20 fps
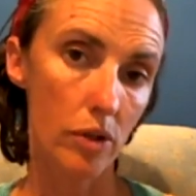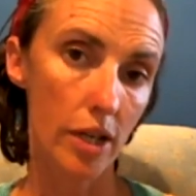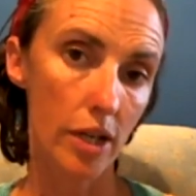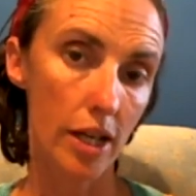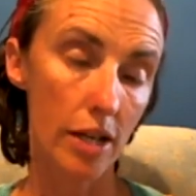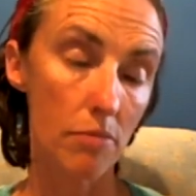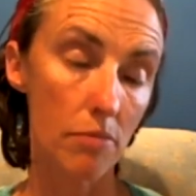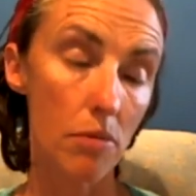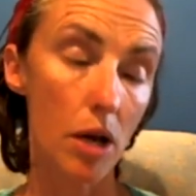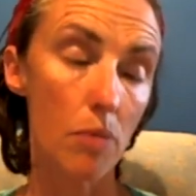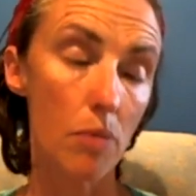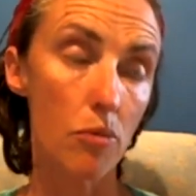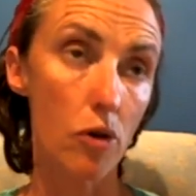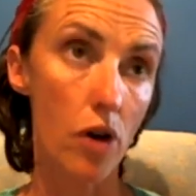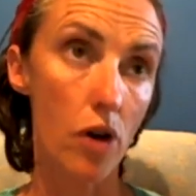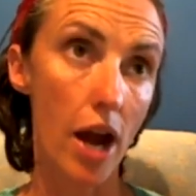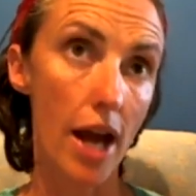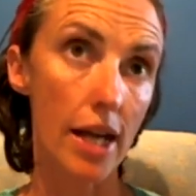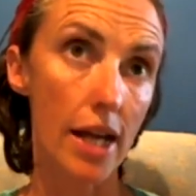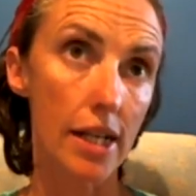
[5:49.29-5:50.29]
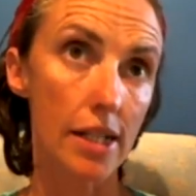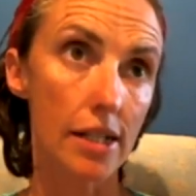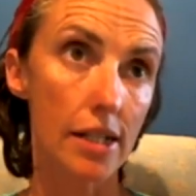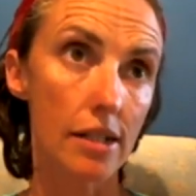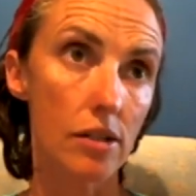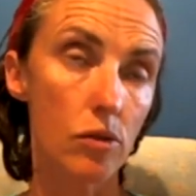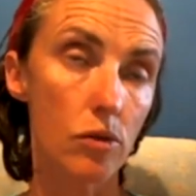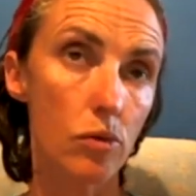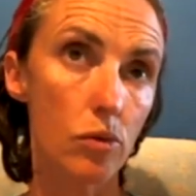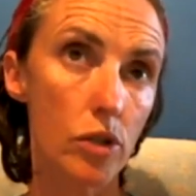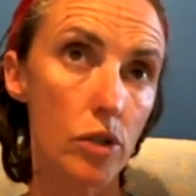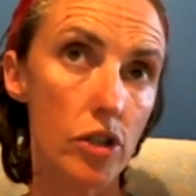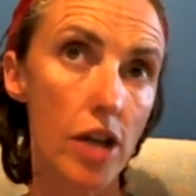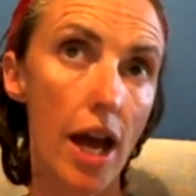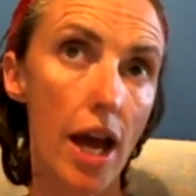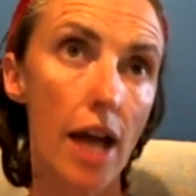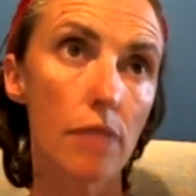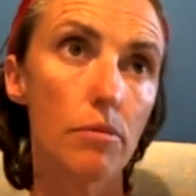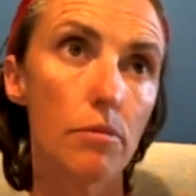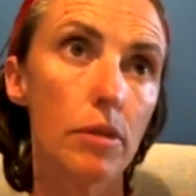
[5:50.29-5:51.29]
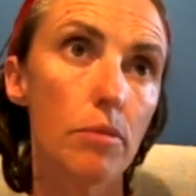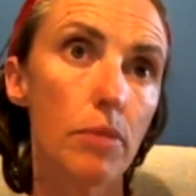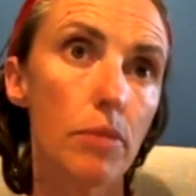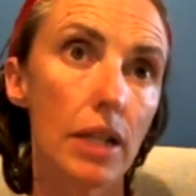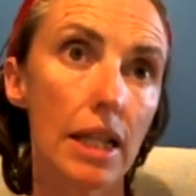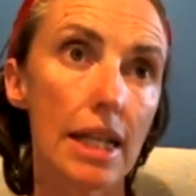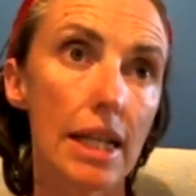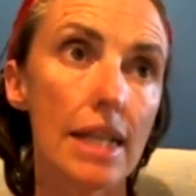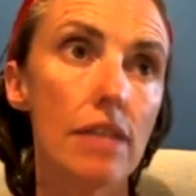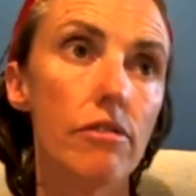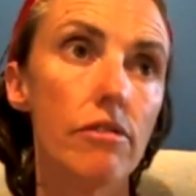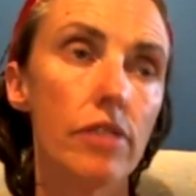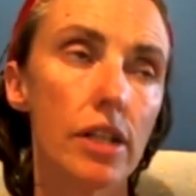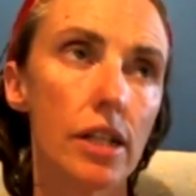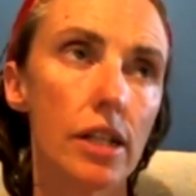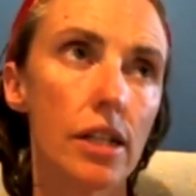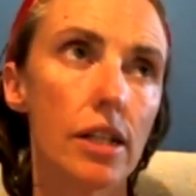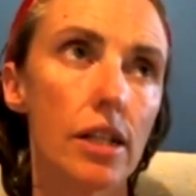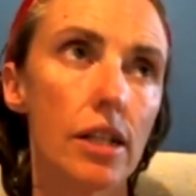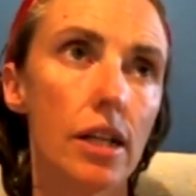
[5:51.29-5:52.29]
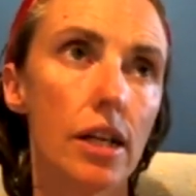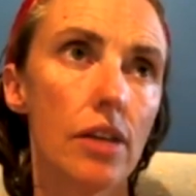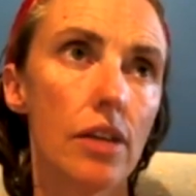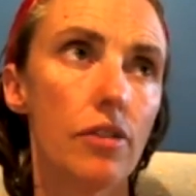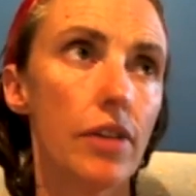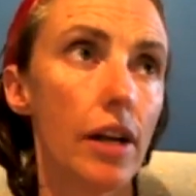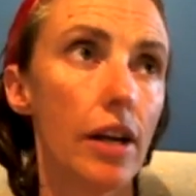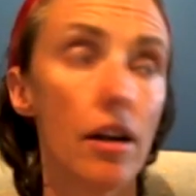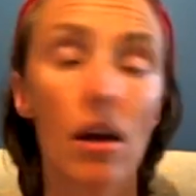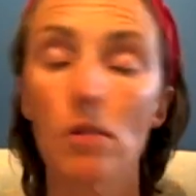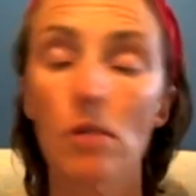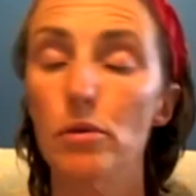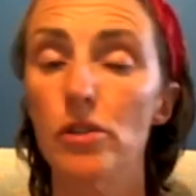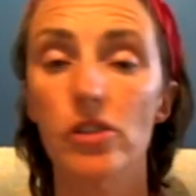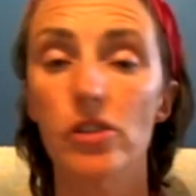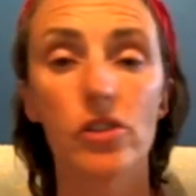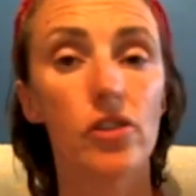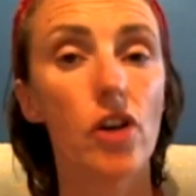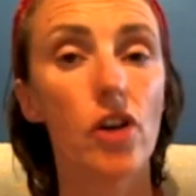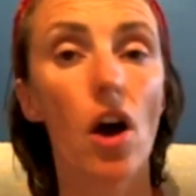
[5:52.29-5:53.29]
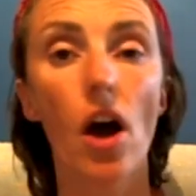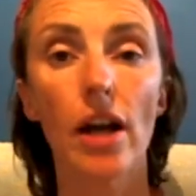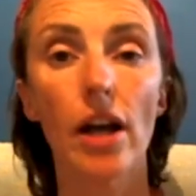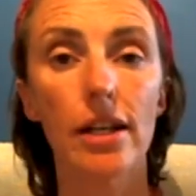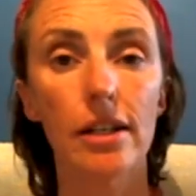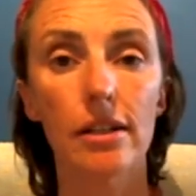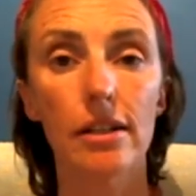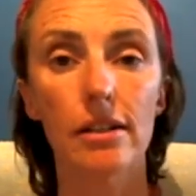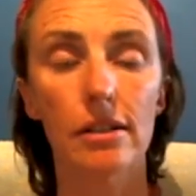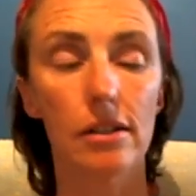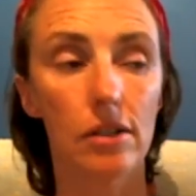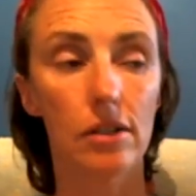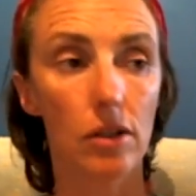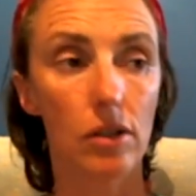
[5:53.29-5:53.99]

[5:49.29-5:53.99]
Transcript: in my brain, which had me believing that I was dying